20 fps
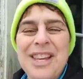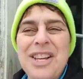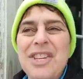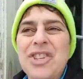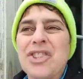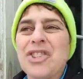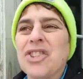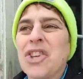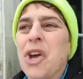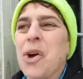
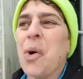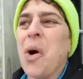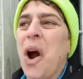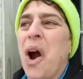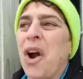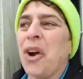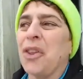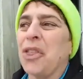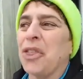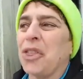So
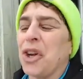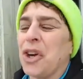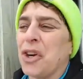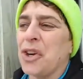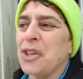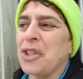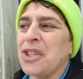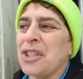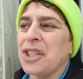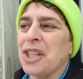our
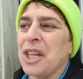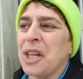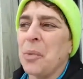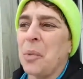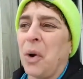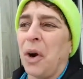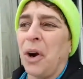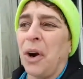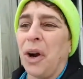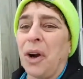third Z
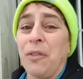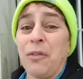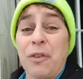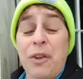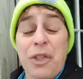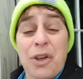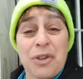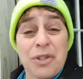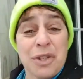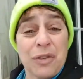word, for
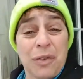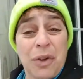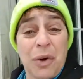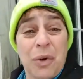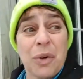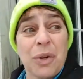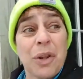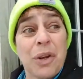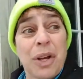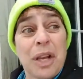those of you who
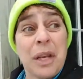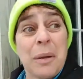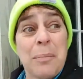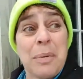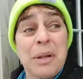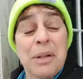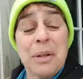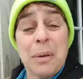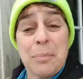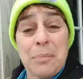are looking to
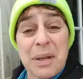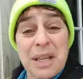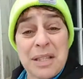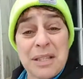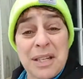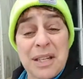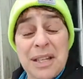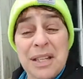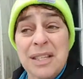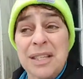build a
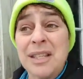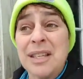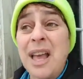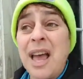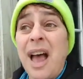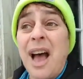business,